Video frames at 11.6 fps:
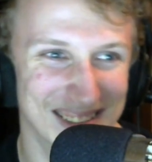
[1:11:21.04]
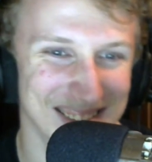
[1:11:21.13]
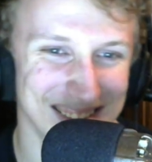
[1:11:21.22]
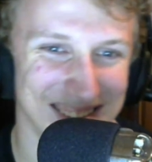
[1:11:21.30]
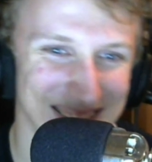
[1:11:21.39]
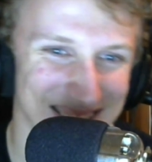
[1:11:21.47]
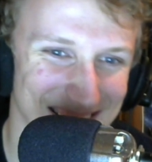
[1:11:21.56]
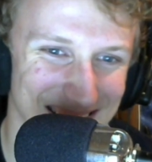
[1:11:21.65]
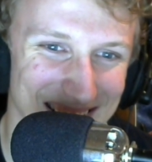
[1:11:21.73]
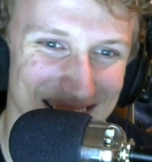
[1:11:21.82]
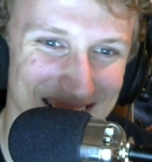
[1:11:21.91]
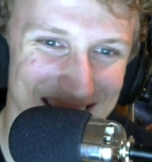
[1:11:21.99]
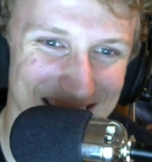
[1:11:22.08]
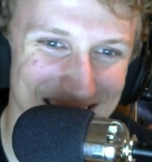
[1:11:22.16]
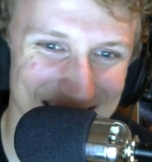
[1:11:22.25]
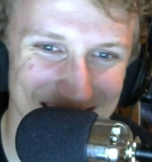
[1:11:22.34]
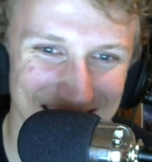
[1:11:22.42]
yeah, 200
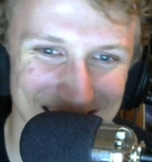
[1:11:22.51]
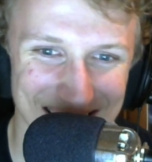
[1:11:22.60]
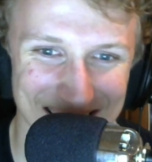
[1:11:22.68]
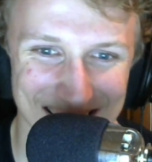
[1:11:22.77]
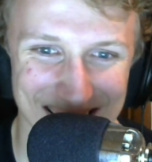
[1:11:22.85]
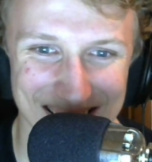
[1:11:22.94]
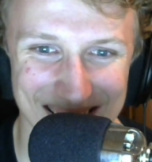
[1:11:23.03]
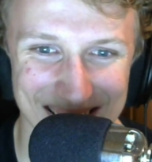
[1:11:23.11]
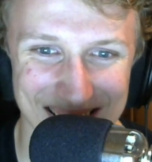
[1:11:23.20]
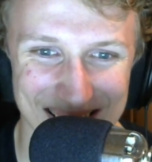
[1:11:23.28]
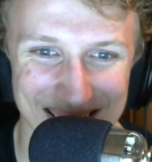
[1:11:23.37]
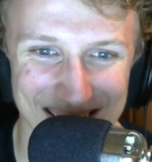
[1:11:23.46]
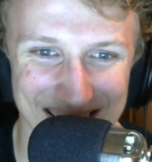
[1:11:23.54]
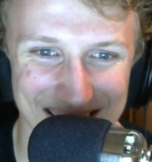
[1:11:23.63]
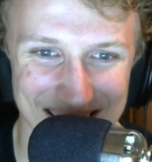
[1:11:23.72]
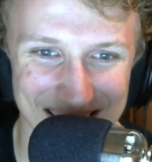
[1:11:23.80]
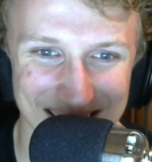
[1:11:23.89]
subscribers.
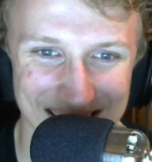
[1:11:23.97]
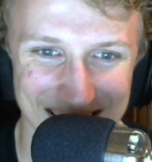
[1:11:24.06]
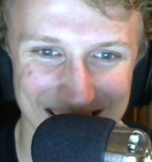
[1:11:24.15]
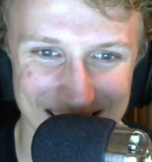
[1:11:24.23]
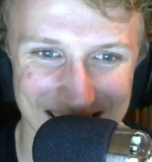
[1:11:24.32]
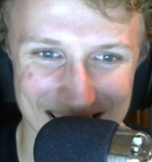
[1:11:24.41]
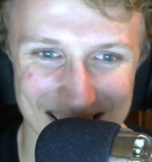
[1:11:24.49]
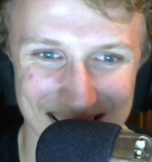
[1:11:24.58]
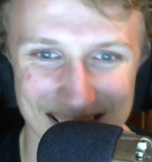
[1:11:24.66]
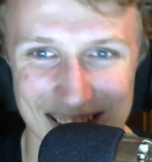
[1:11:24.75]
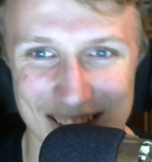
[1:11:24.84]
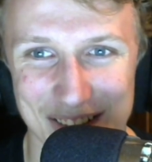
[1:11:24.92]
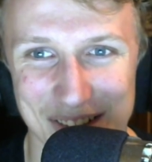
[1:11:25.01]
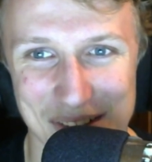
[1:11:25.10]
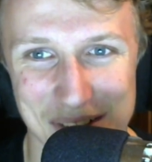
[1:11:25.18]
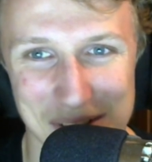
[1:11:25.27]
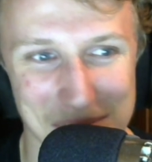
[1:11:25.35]
but
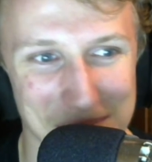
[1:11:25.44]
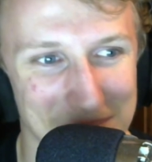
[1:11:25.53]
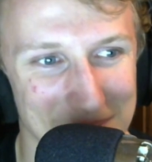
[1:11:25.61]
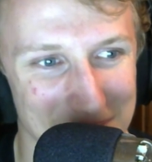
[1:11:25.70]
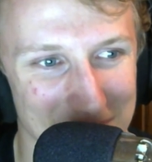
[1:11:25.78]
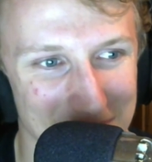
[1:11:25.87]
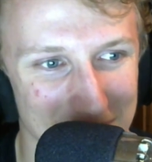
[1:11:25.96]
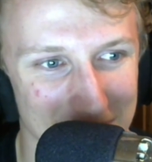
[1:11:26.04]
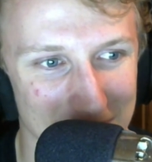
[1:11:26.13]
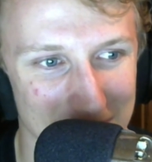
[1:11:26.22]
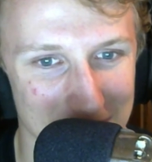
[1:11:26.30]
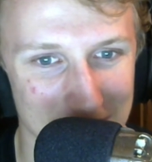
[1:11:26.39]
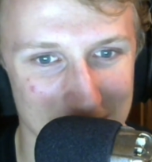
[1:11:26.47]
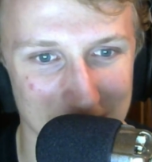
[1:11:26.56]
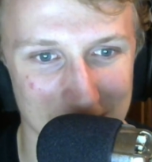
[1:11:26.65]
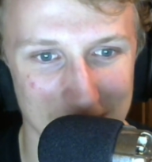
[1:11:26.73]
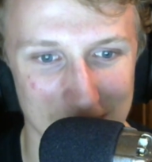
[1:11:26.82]
yeah, I hope you enjoyed it. I
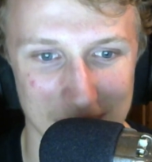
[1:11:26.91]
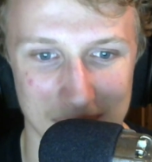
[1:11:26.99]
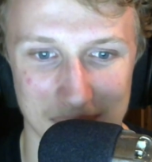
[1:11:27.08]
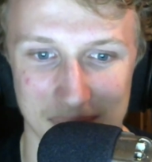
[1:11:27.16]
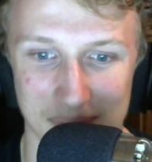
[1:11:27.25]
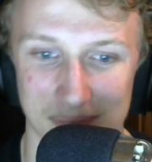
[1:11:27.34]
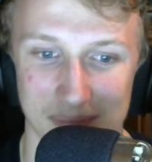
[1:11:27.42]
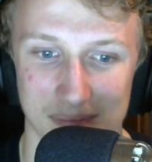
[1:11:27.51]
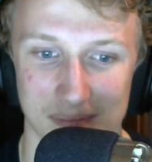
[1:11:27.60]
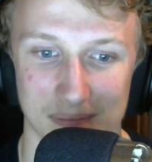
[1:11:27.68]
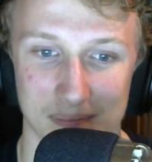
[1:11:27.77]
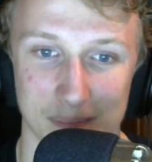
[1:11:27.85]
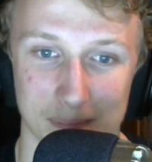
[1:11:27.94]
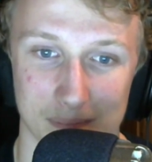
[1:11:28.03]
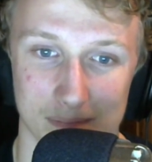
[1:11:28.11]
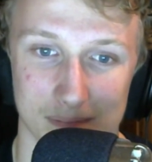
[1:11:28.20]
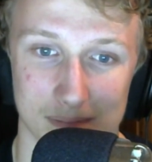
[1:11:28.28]
hope you all listened uh,
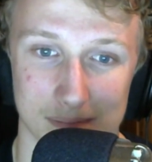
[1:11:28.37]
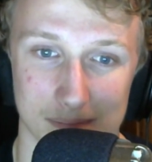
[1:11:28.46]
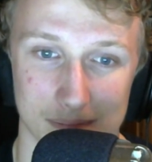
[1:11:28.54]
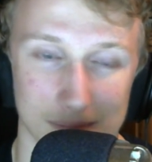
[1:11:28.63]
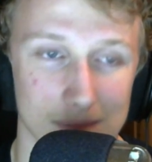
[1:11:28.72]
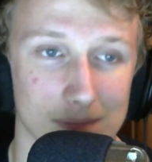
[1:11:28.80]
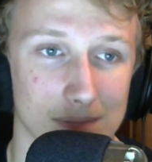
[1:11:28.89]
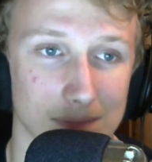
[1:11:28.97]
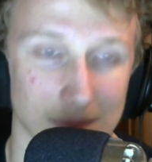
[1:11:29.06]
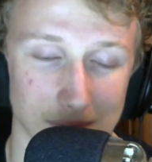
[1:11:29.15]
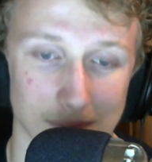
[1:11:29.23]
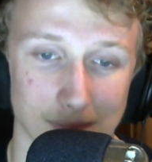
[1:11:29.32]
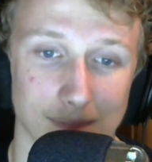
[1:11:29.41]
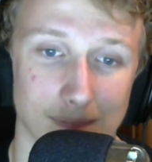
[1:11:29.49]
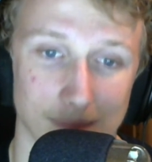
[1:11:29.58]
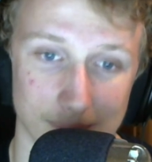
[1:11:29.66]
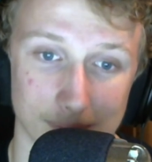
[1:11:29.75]
to our points and uh, have
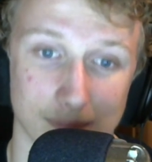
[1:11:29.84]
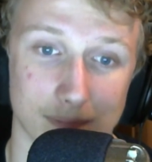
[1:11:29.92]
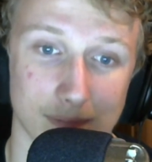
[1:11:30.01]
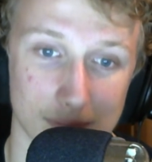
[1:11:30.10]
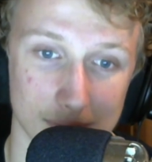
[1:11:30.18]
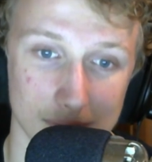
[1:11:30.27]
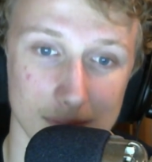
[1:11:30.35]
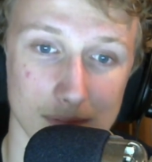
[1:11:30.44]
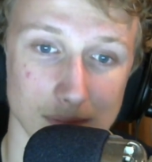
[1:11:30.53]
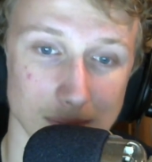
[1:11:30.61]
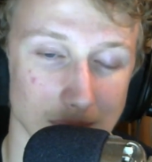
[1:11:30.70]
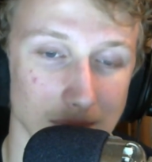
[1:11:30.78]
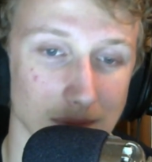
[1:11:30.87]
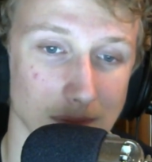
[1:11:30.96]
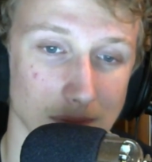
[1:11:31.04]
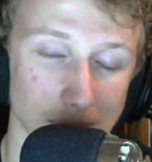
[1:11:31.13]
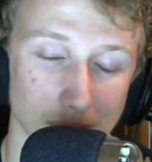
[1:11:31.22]
taken them all in you
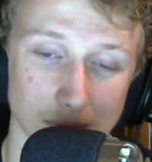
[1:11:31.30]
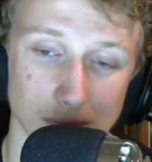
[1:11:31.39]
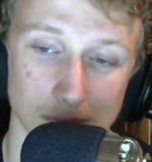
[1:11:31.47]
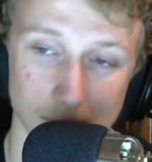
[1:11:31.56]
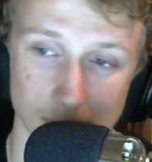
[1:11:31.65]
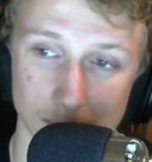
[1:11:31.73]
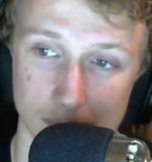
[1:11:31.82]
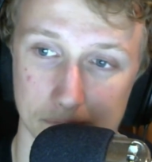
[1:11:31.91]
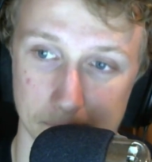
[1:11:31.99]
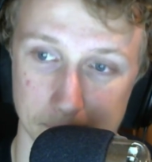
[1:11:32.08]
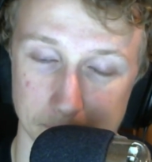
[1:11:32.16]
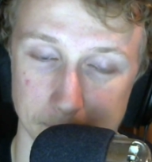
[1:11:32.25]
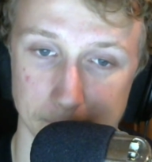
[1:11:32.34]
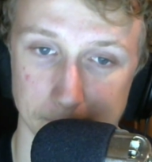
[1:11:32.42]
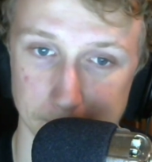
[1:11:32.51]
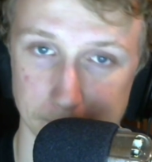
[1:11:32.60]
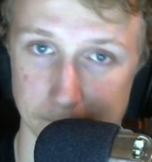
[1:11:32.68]
know, agree with them all because if you don't,
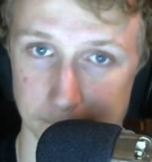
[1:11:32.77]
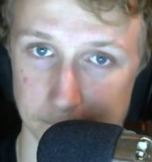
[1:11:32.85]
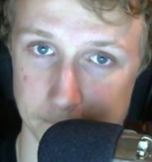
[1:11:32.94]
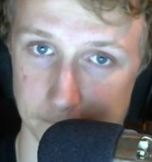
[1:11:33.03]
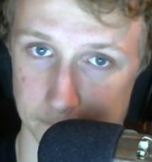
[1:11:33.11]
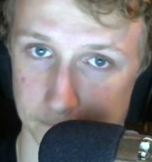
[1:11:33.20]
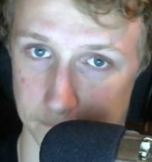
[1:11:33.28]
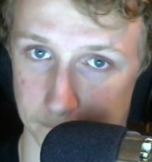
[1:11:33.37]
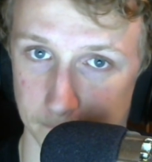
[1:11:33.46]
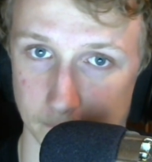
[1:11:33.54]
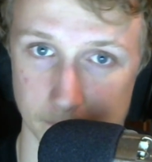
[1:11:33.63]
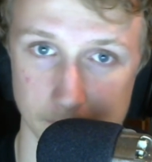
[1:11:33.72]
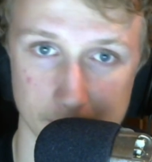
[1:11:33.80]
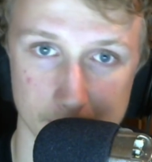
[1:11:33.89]
just leave the channel. Uh,